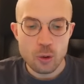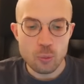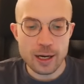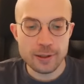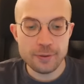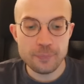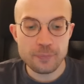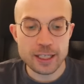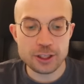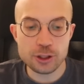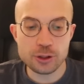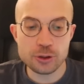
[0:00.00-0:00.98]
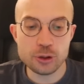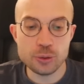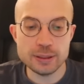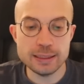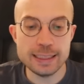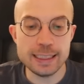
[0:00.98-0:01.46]
Well, they shouldn't
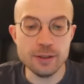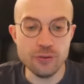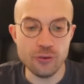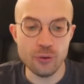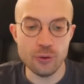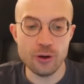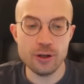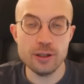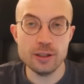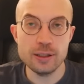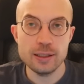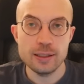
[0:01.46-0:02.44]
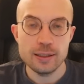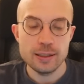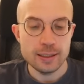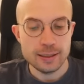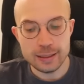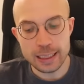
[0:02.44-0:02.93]
go d4.
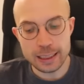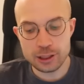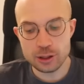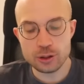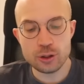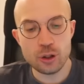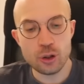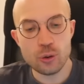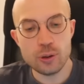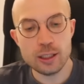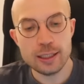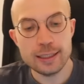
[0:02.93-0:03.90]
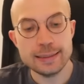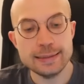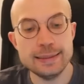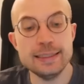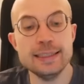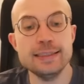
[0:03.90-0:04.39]
They should go
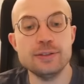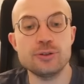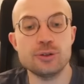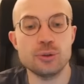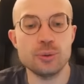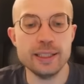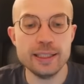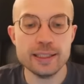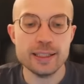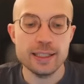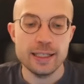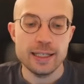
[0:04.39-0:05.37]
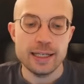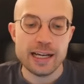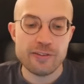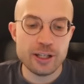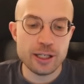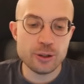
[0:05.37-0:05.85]
d3.
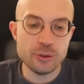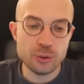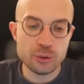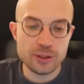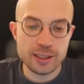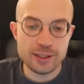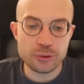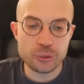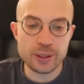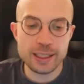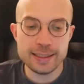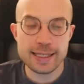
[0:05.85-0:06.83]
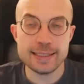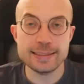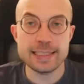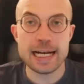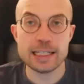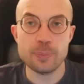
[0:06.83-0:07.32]
If they go to d3, they
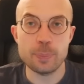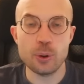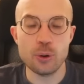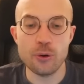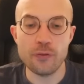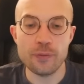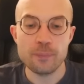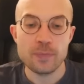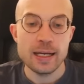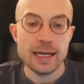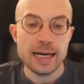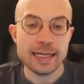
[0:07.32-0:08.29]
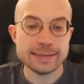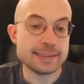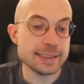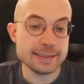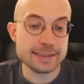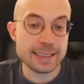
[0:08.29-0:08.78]
attack the pawn.
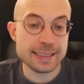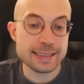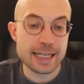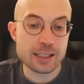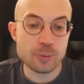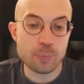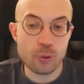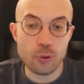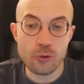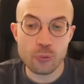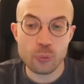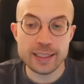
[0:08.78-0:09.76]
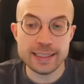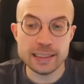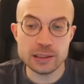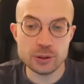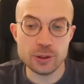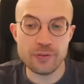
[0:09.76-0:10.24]
And since they attack the pawn, we need to